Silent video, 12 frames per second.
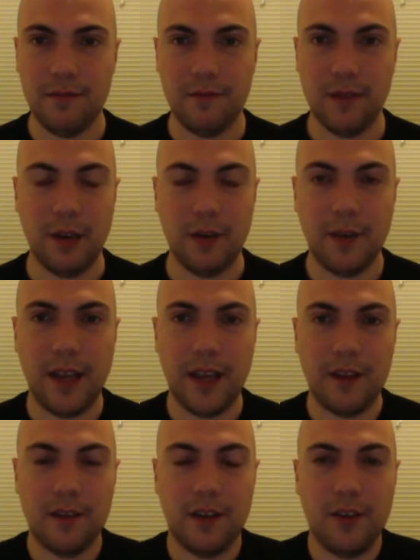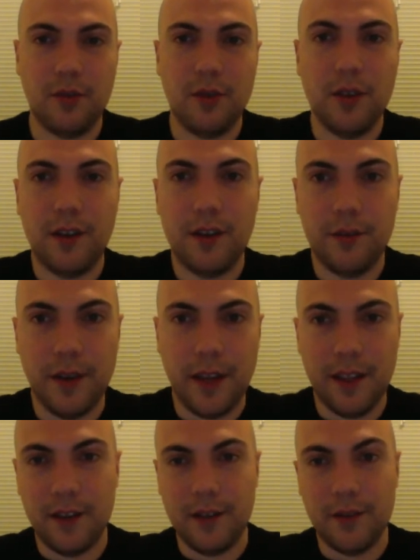you know you can't control it or do
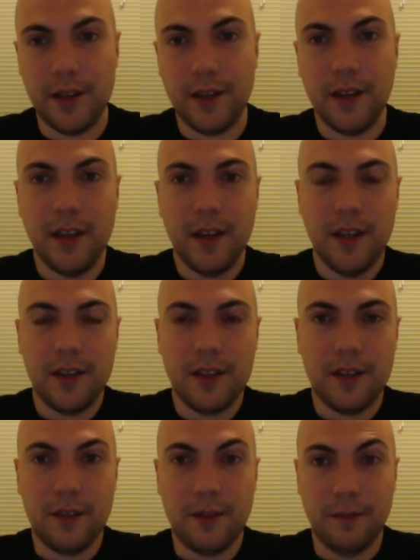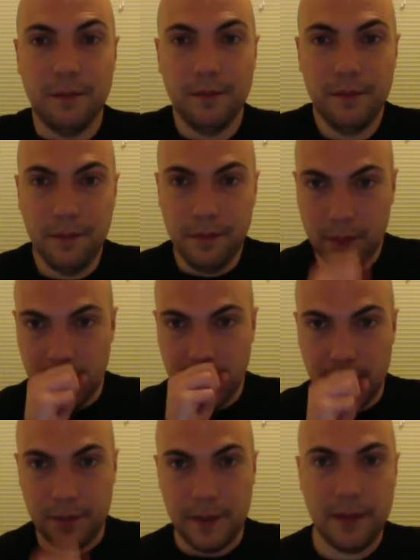anything to it. So,
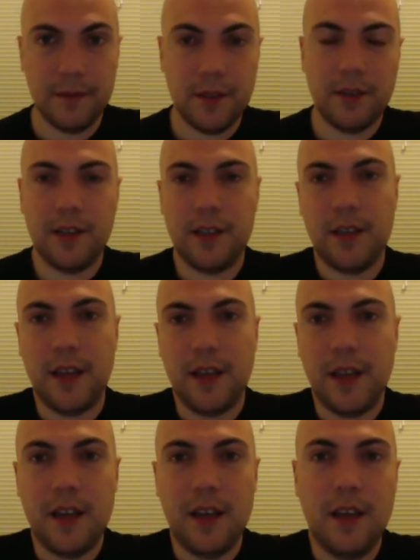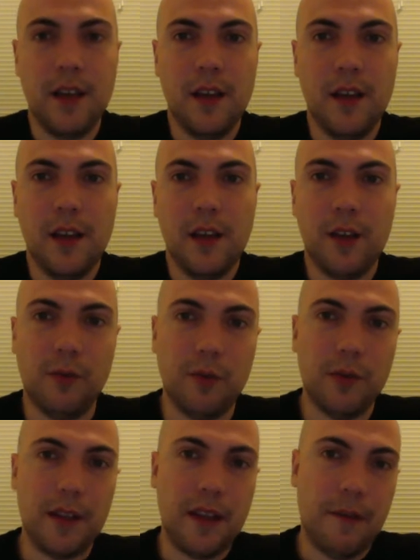excuse me. So let's say you
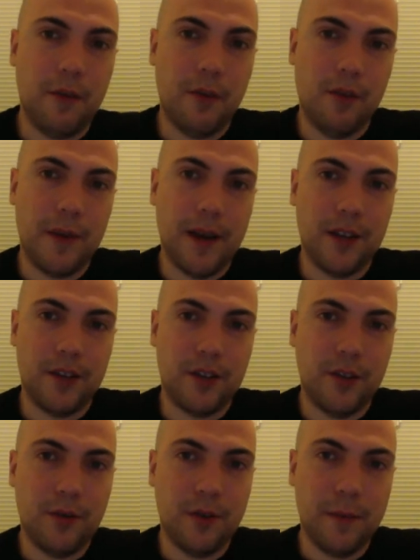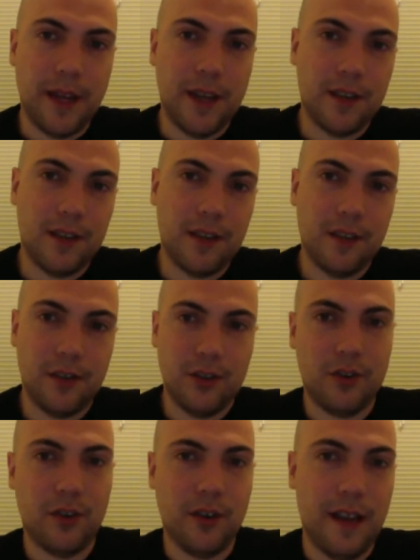only gave the robot two commands:
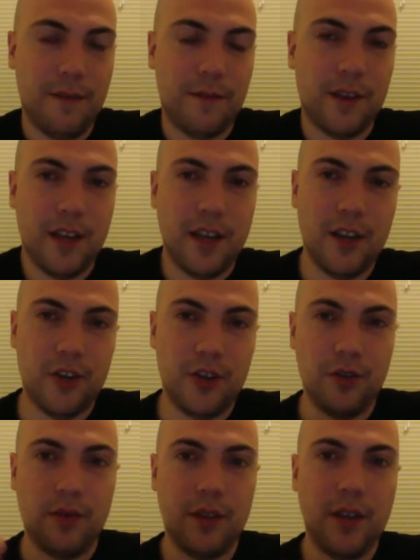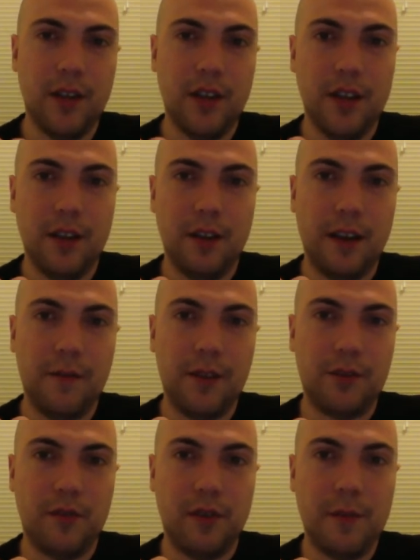turn left and shoot. You'd have
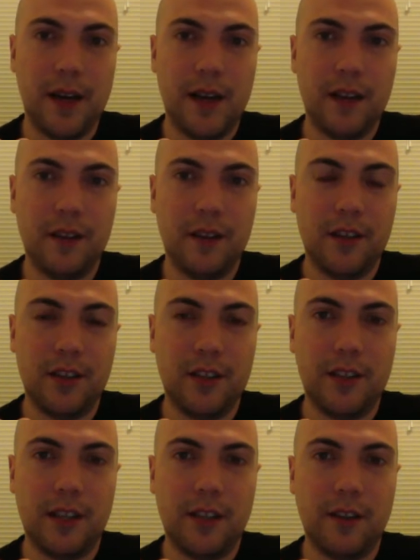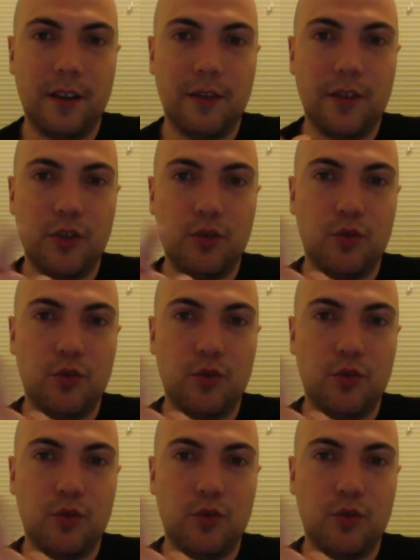this robot that just sits there going